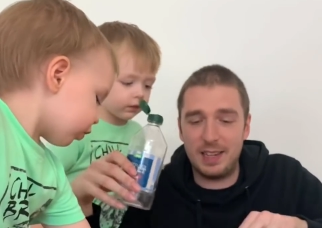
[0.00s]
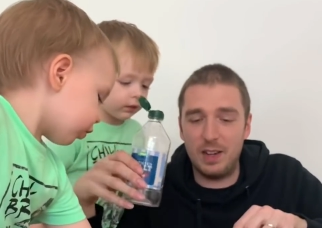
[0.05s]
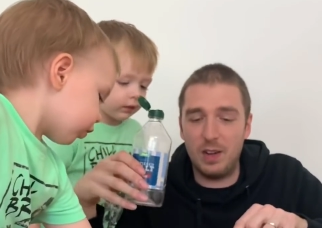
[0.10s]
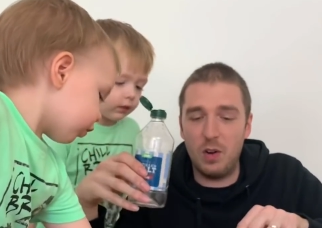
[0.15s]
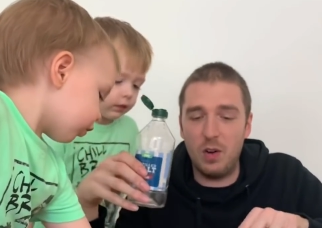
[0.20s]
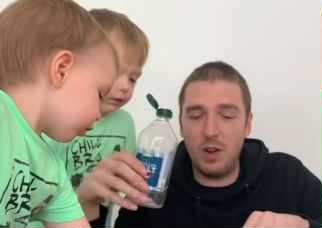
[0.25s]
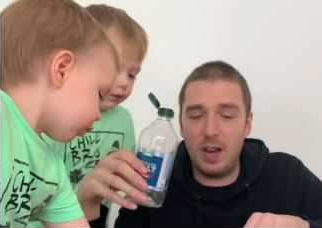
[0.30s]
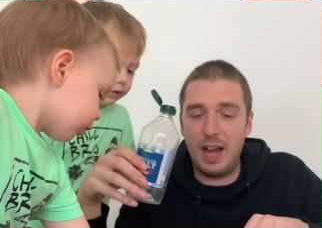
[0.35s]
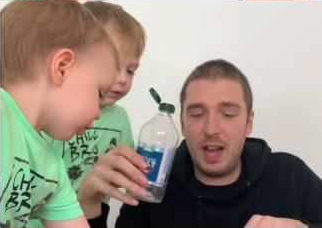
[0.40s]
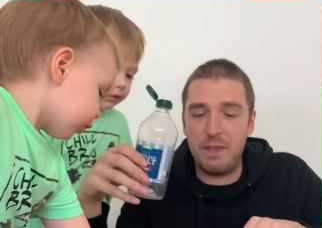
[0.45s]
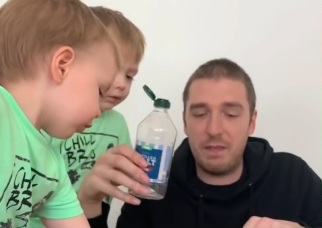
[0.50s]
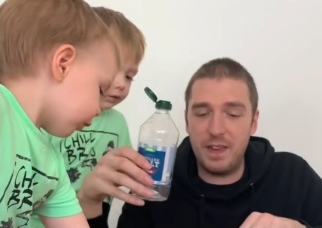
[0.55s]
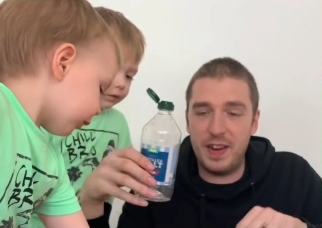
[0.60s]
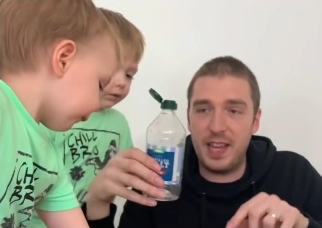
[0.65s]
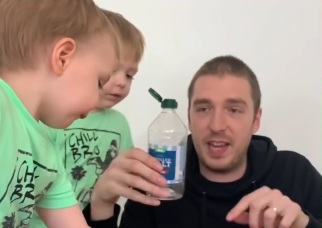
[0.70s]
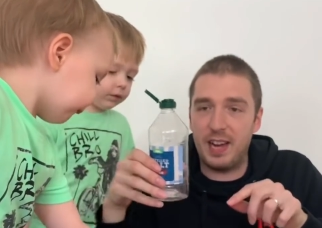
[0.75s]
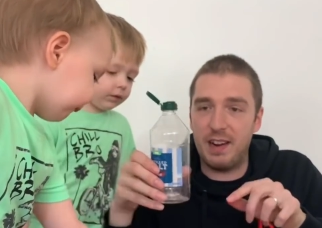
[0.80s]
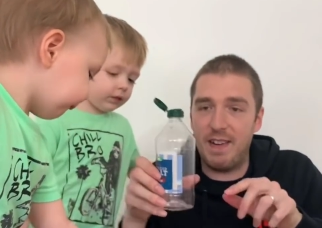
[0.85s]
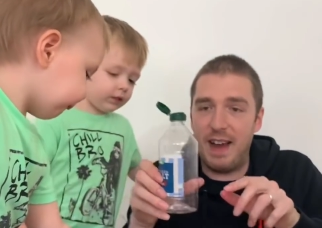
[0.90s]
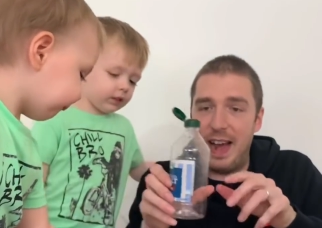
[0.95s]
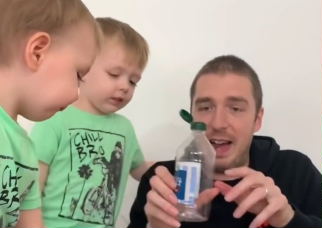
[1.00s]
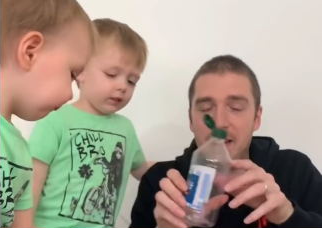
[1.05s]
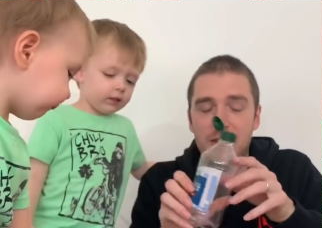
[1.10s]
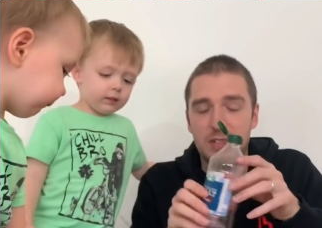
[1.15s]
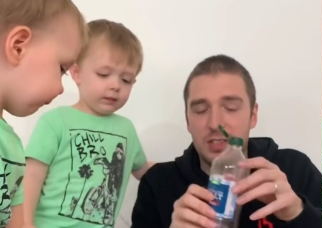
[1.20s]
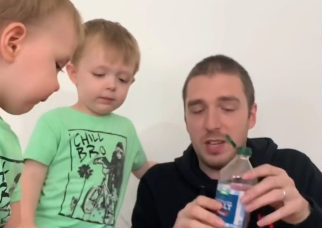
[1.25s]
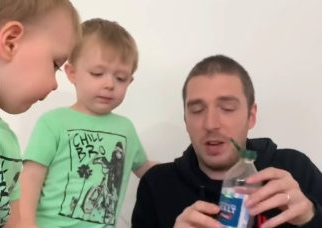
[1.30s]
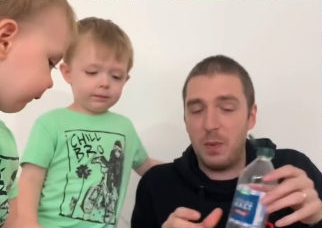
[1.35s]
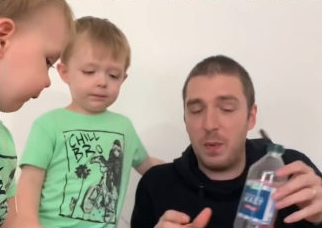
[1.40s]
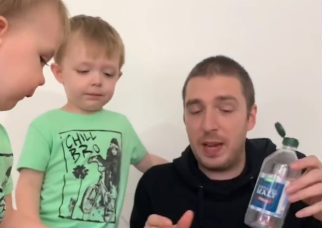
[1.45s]
Speaker 1: all our vinegar
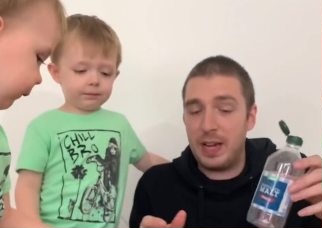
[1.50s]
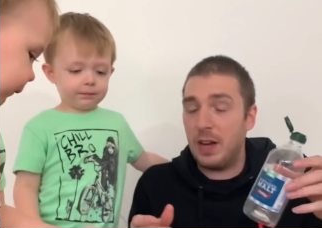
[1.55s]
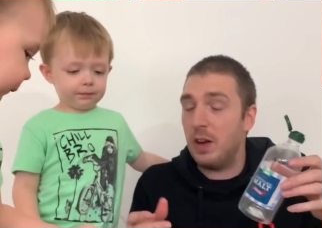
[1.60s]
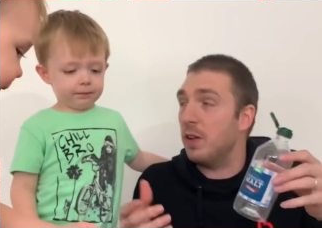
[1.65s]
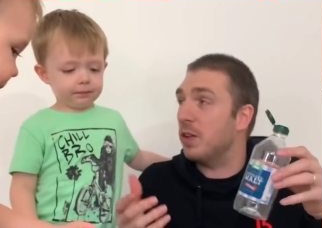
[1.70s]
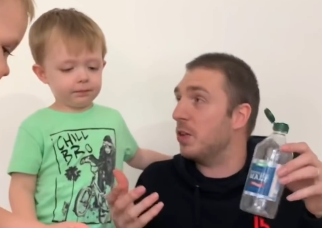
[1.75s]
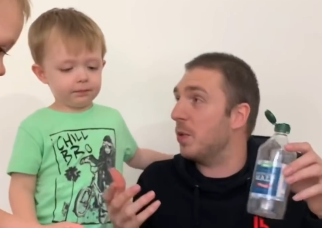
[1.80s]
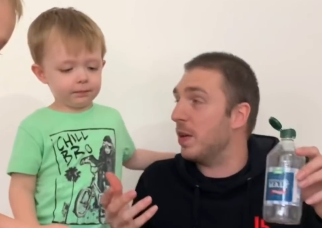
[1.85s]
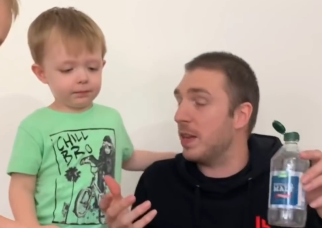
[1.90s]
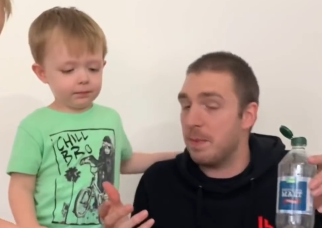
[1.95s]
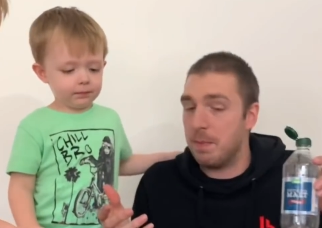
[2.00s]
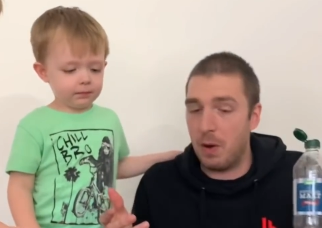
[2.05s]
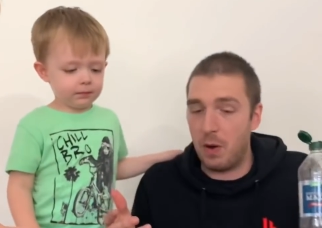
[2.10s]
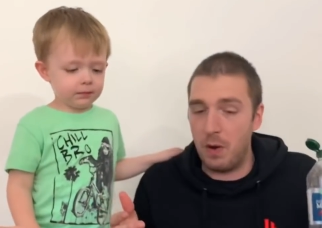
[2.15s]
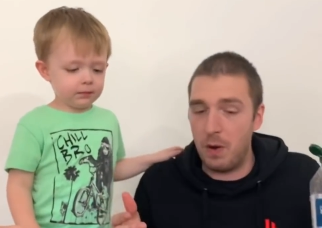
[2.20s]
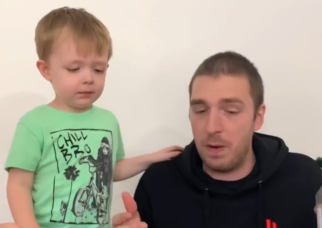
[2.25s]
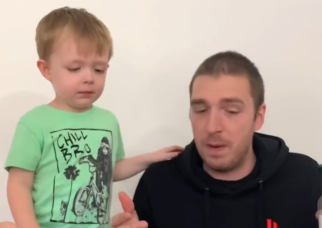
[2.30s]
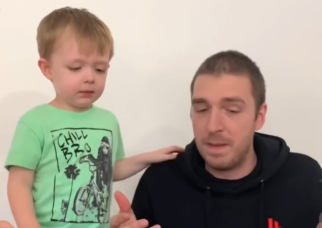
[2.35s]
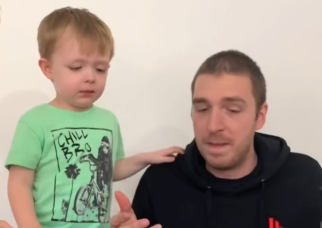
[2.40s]
out, so we can't do any more.